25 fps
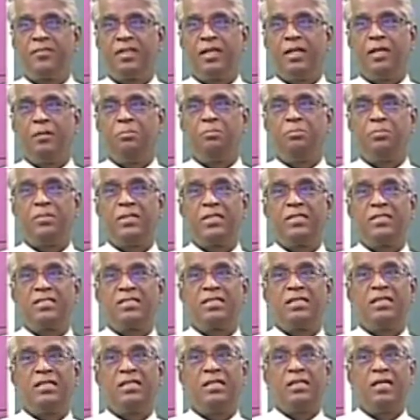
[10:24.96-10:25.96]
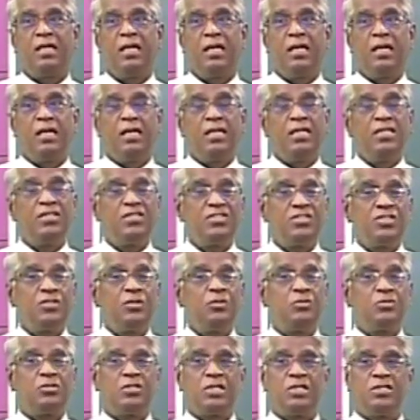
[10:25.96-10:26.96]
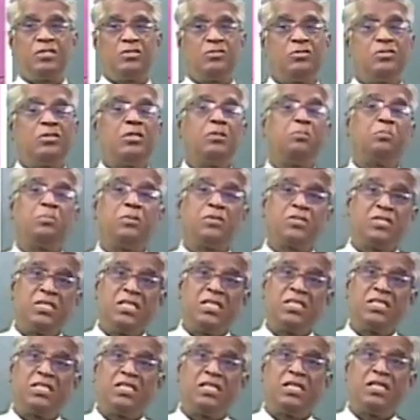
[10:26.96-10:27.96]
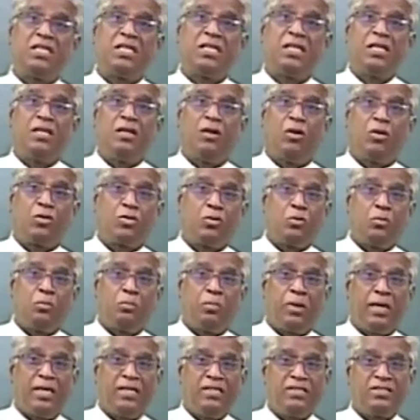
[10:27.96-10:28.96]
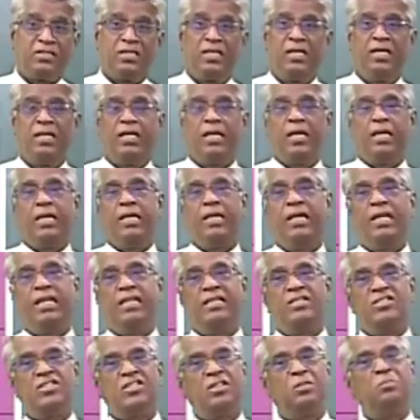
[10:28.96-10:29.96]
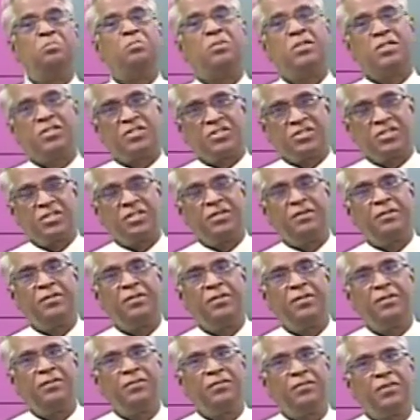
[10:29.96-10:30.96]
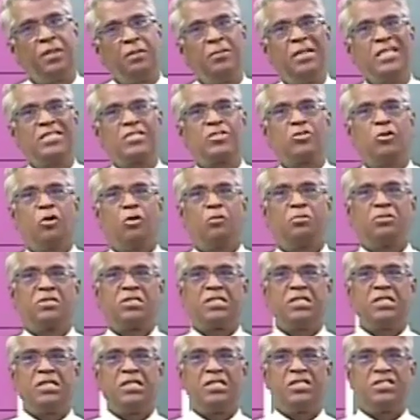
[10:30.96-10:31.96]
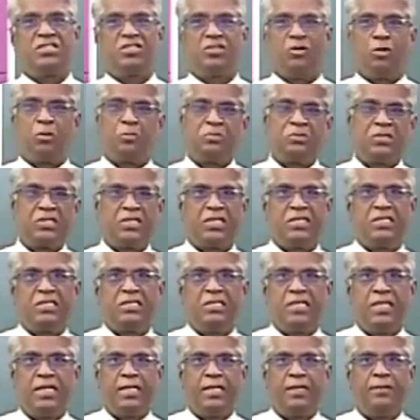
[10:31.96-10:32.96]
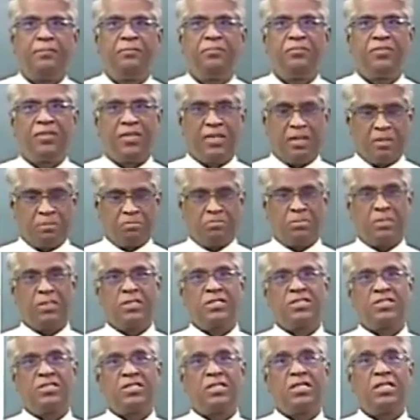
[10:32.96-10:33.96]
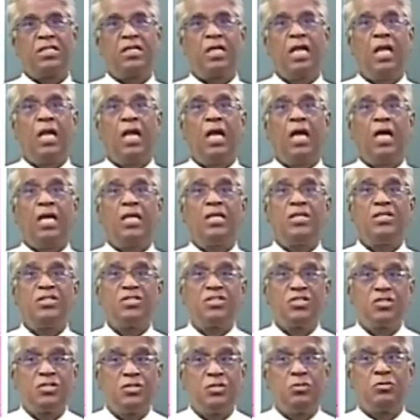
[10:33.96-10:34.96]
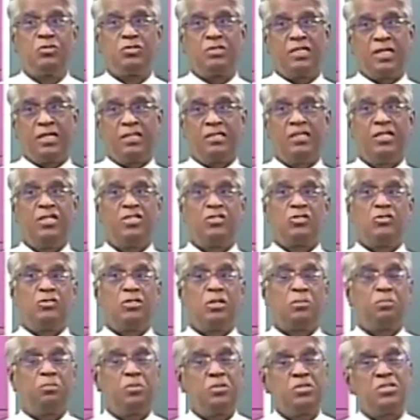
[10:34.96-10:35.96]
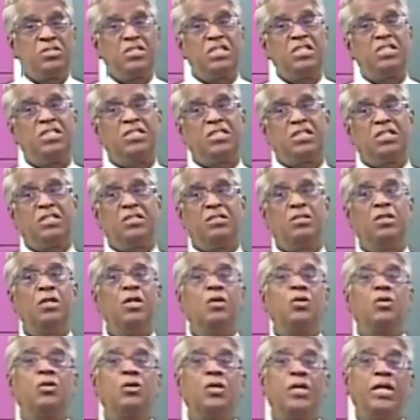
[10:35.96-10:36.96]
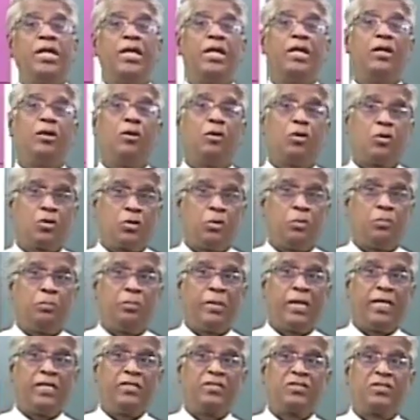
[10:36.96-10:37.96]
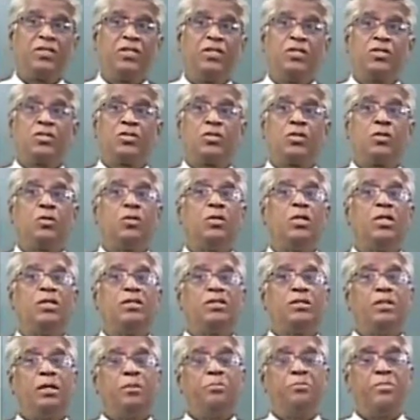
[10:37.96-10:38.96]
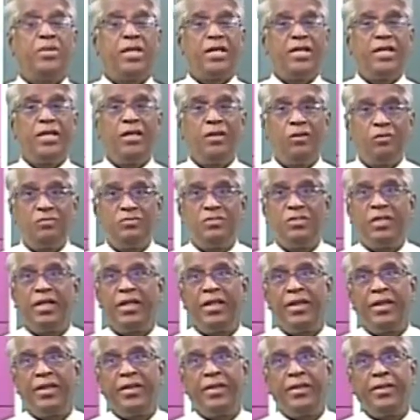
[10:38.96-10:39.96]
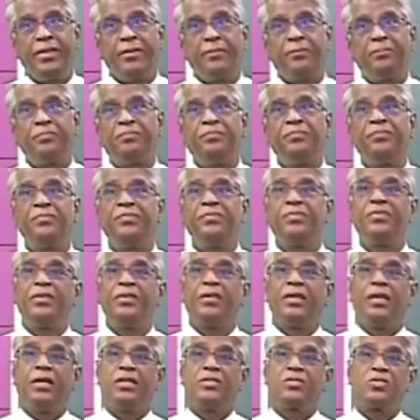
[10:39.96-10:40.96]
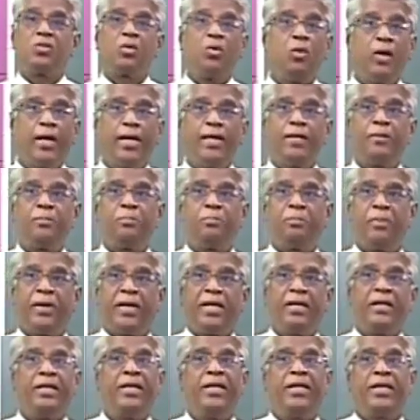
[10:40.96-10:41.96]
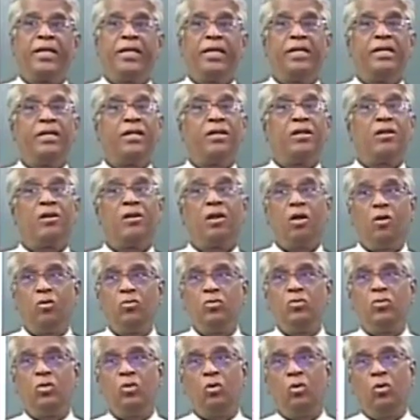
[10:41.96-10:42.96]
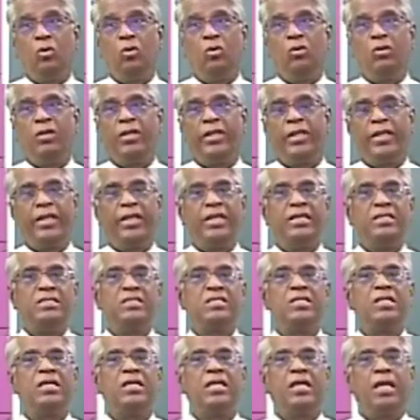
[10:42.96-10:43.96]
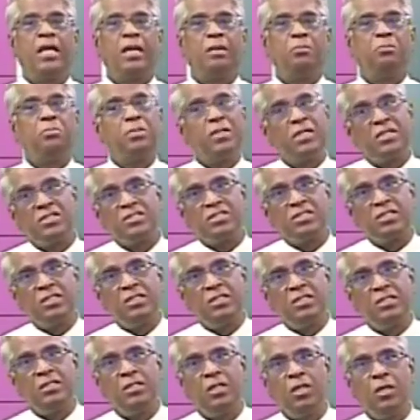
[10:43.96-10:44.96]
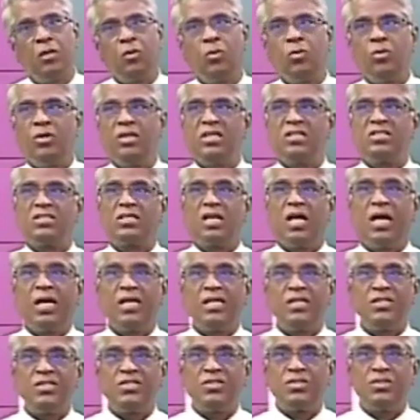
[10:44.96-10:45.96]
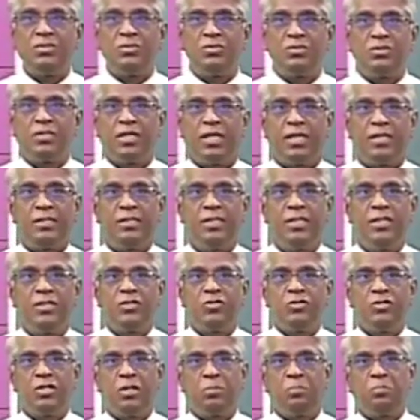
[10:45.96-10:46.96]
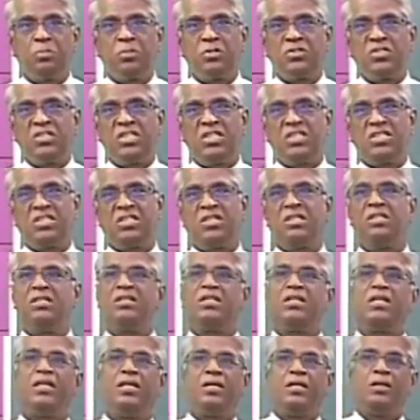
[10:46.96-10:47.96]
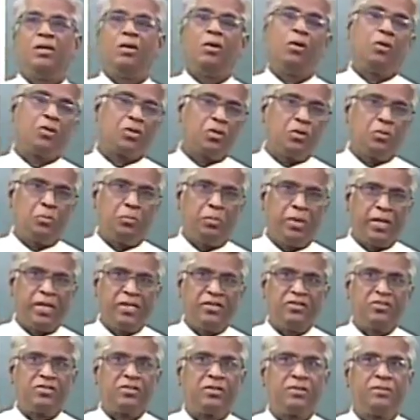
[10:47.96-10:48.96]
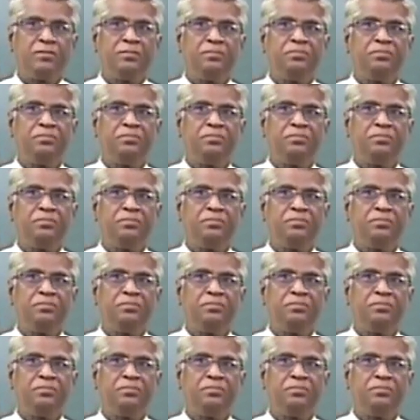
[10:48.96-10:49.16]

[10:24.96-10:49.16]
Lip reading: a person unsuited to the position he occupies, a lazy person. The best option is option D, a person unsuited to the position he occupies. So the meaning of the idiom, a square peg in a round hole, is a person who is unsuited to the position he occupies.